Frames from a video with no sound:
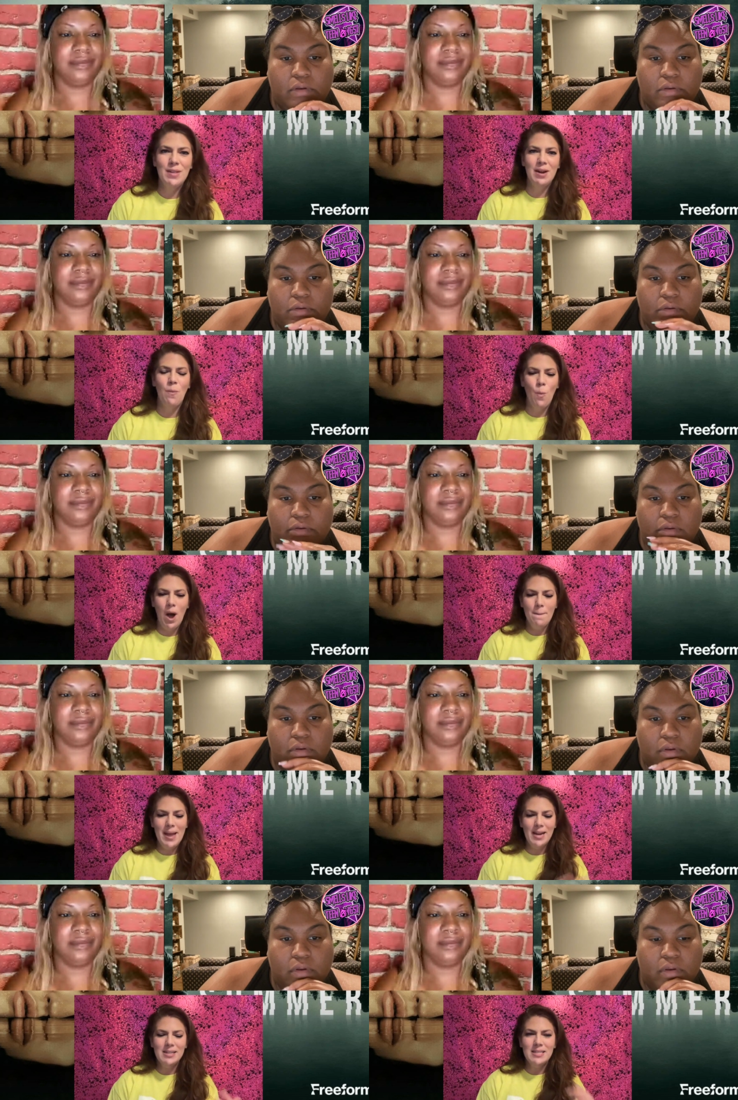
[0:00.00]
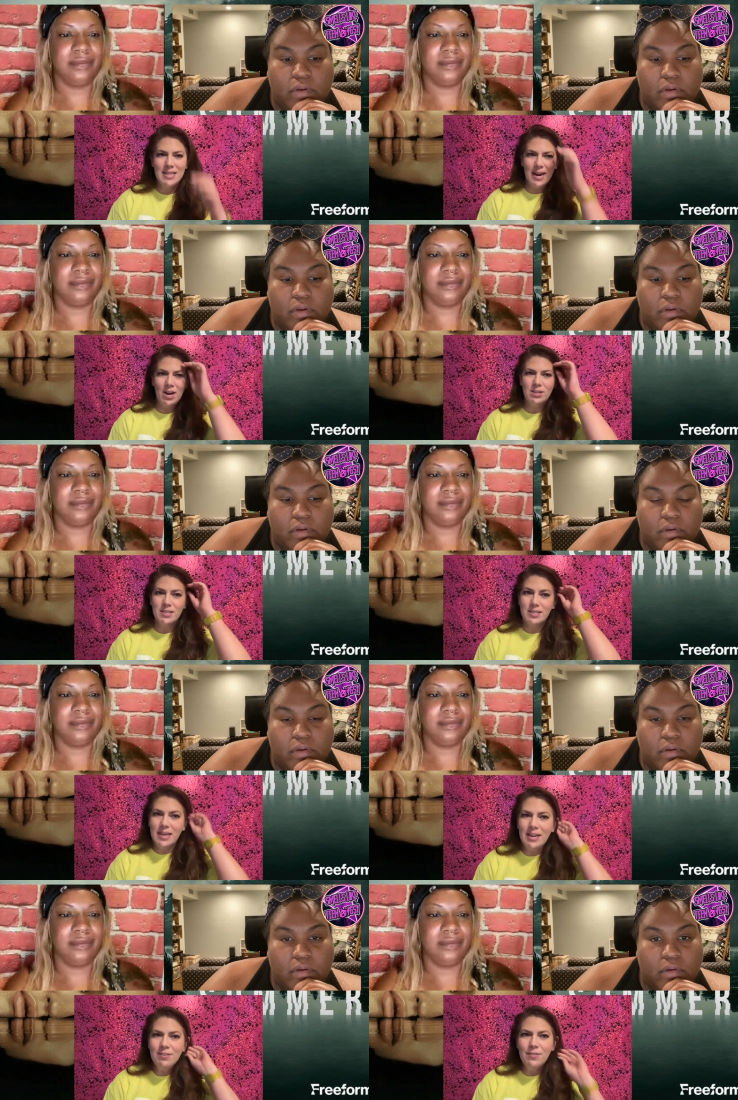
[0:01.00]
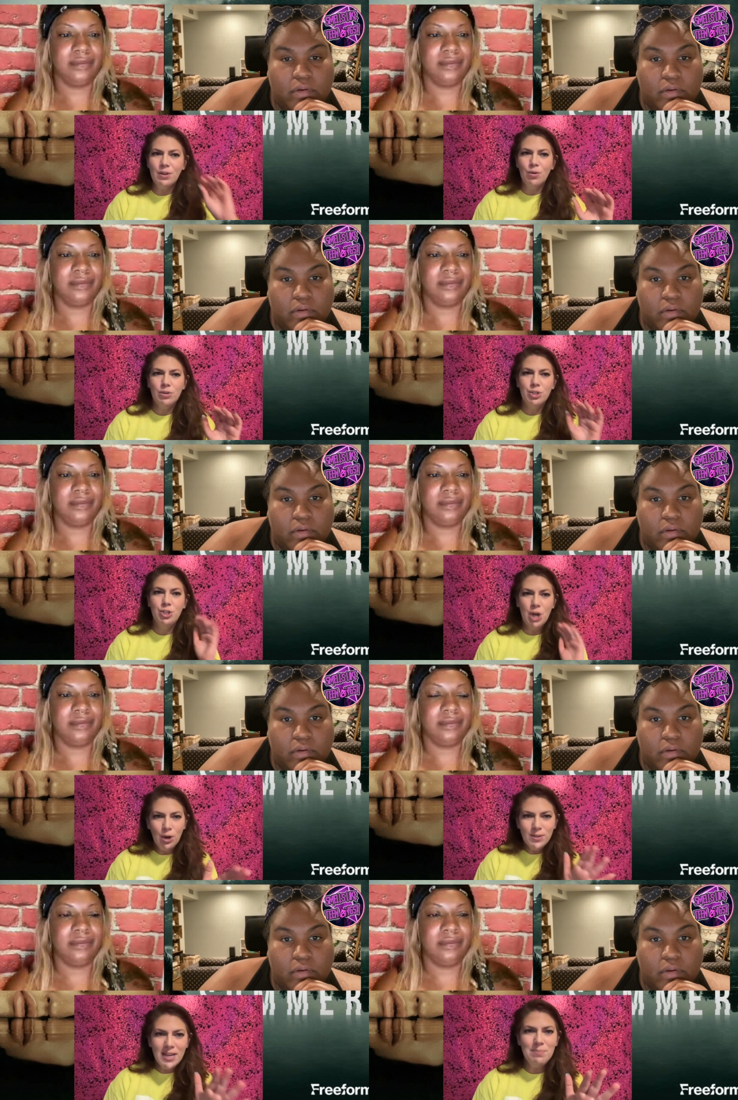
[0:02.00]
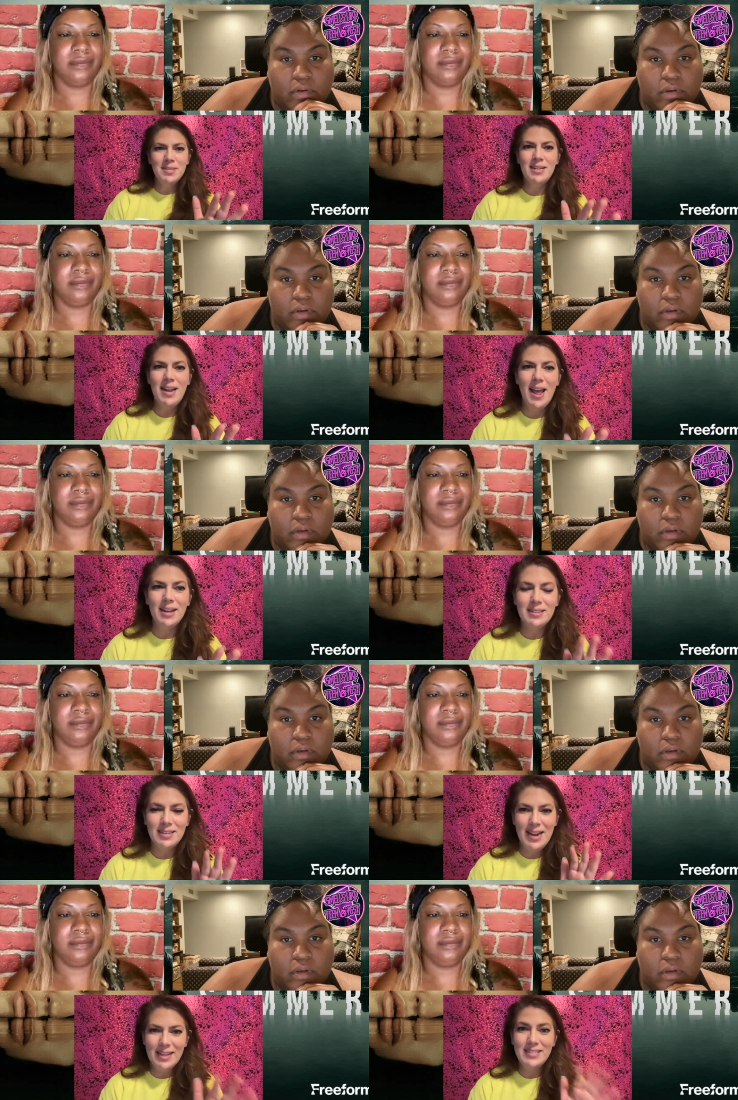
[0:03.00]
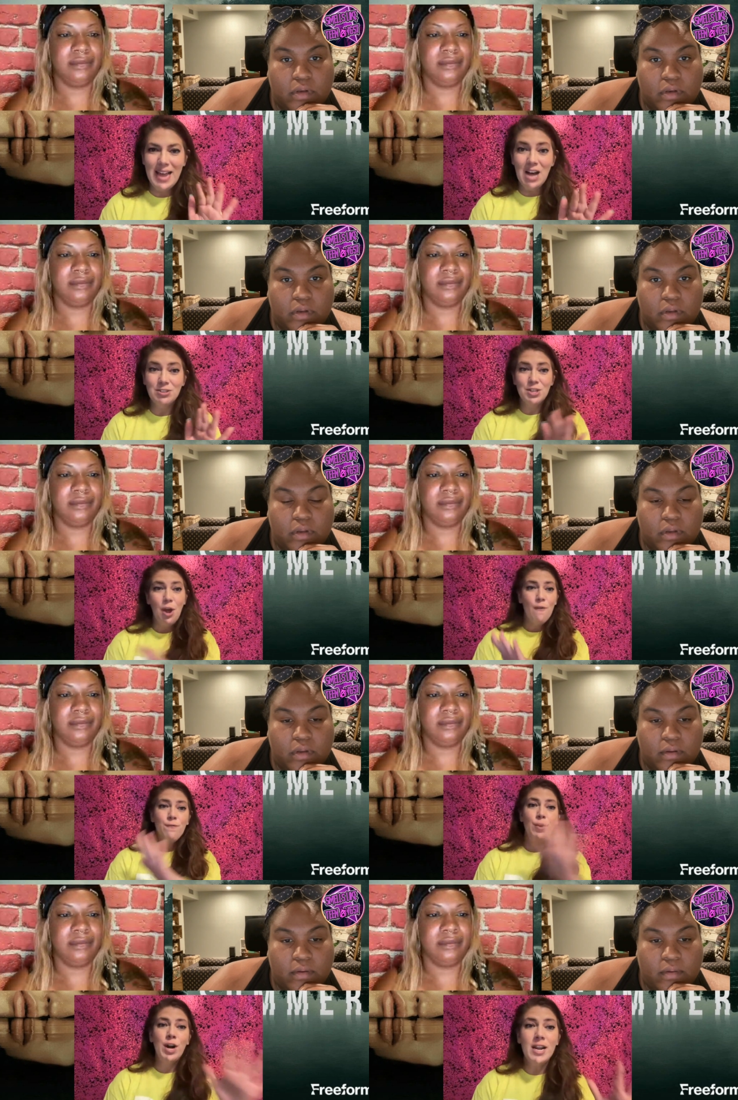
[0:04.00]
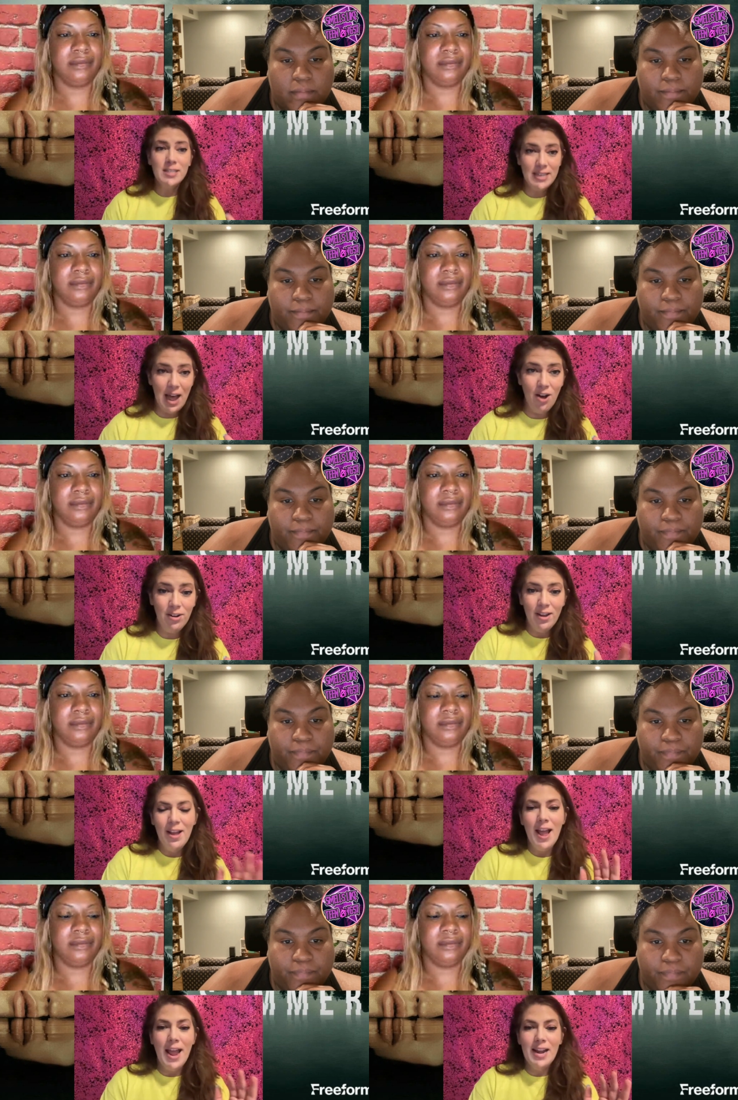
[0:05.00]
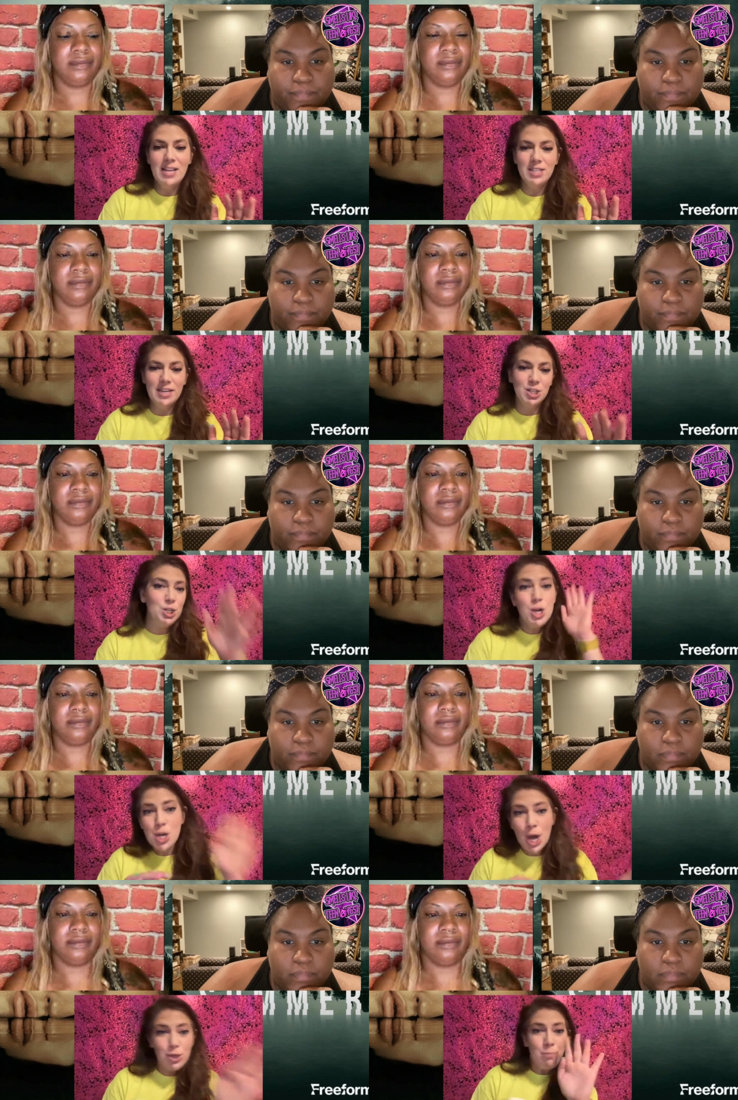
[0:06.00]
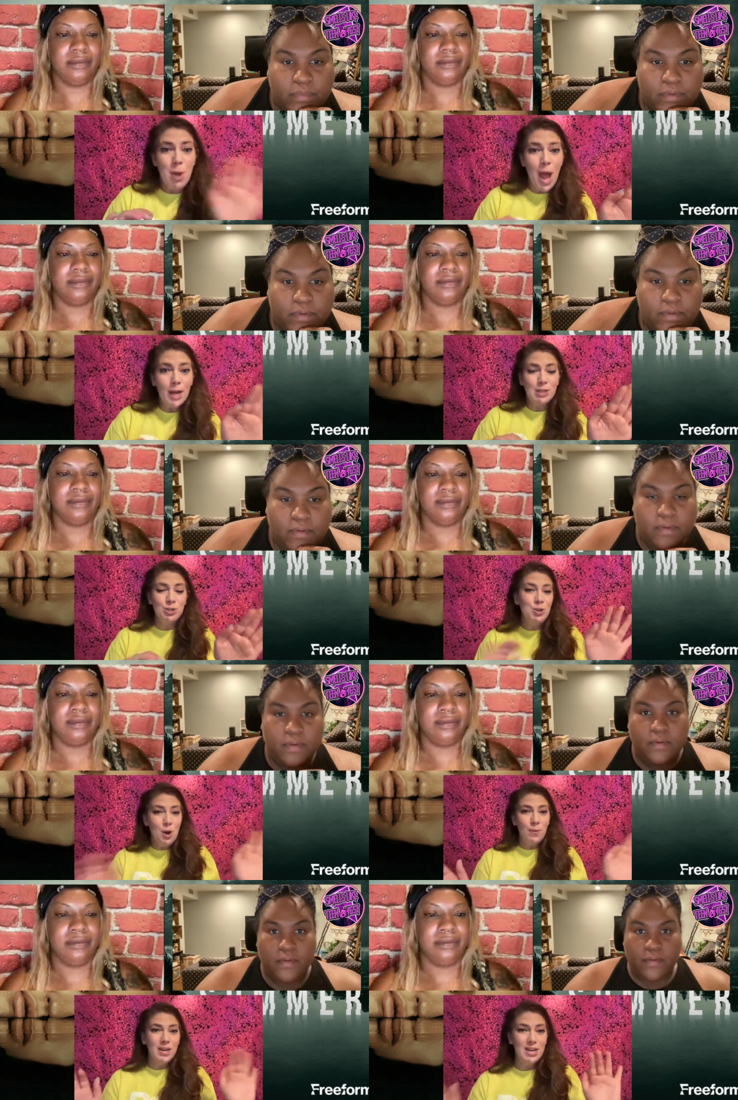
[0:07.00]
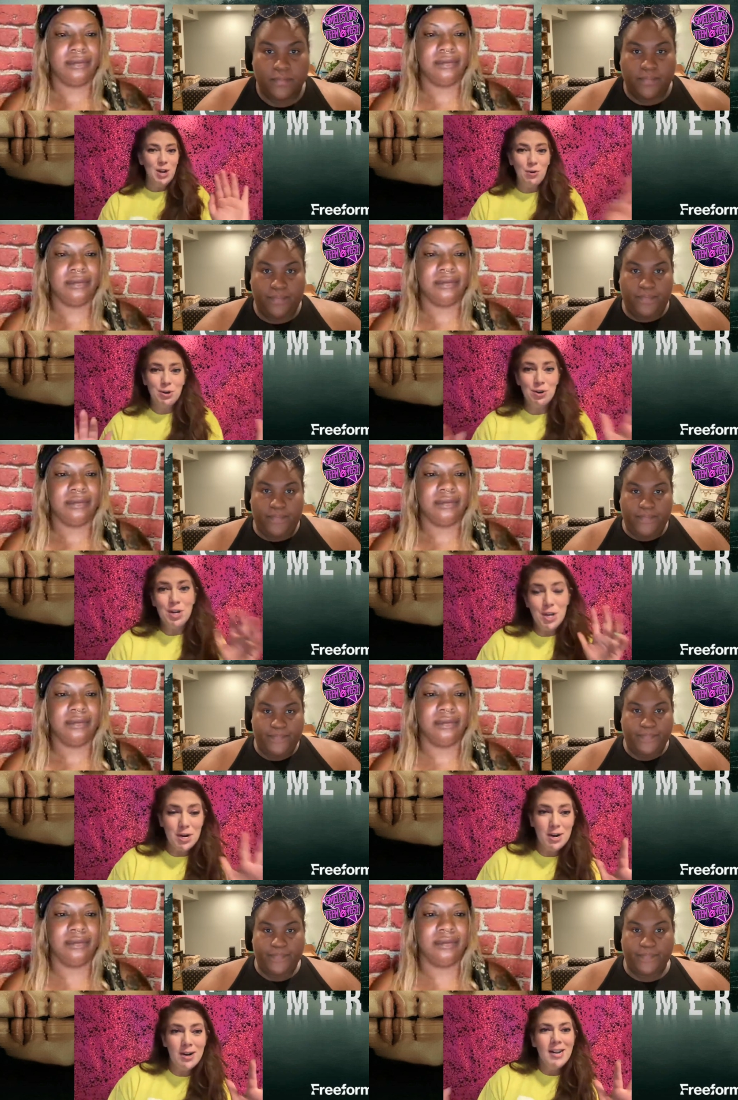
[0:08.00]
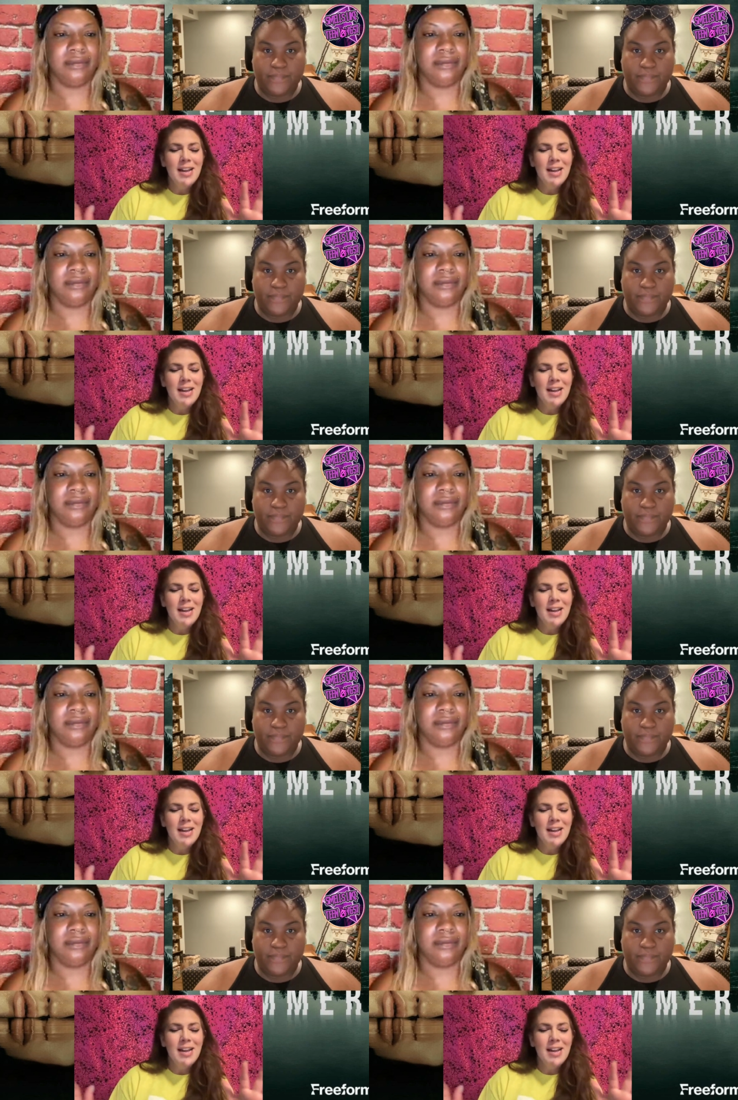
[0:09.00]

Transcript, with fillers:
Speaker 1: then while Megan's there, Steve shows up to Ned, Ned's house, freaks out, and he's like, sneak out the back because no one can know you're here.